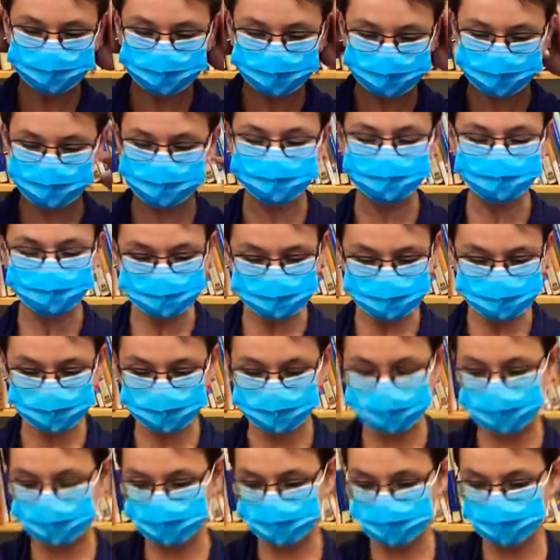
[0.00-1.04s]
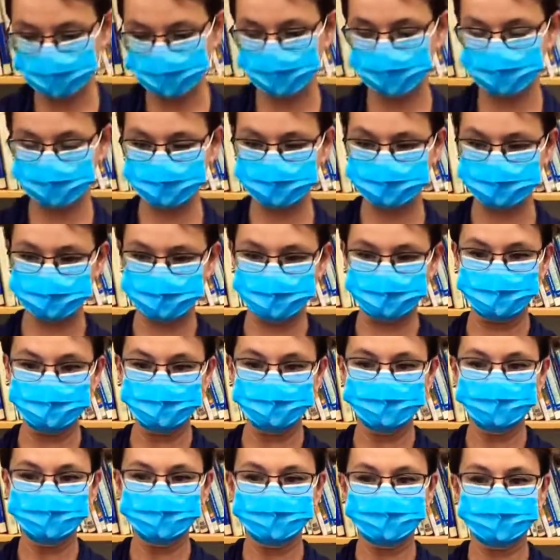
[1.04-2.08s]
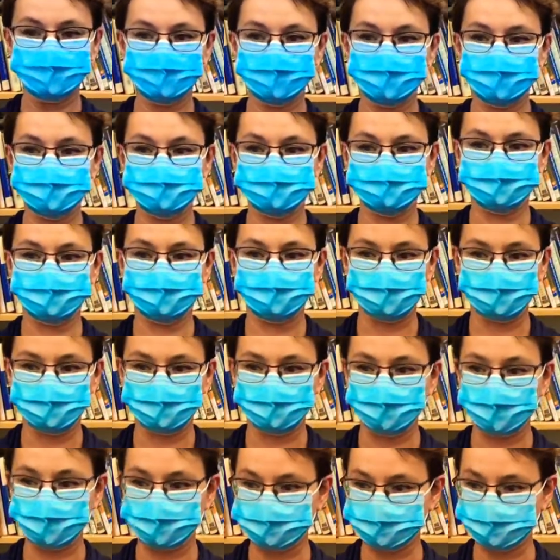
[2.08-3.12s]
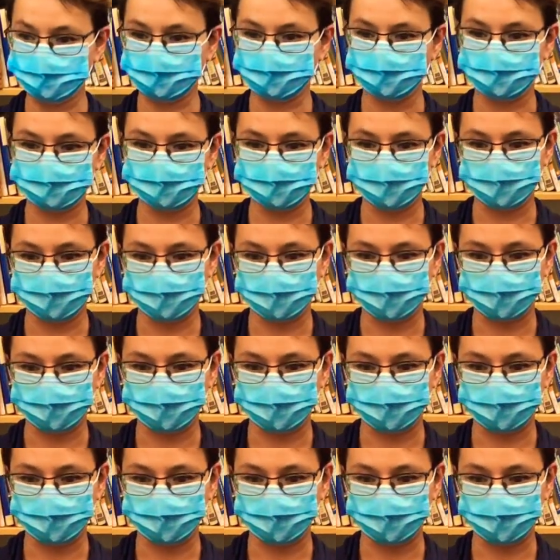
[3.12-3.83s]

The first thing that you want to do is we want to make sure that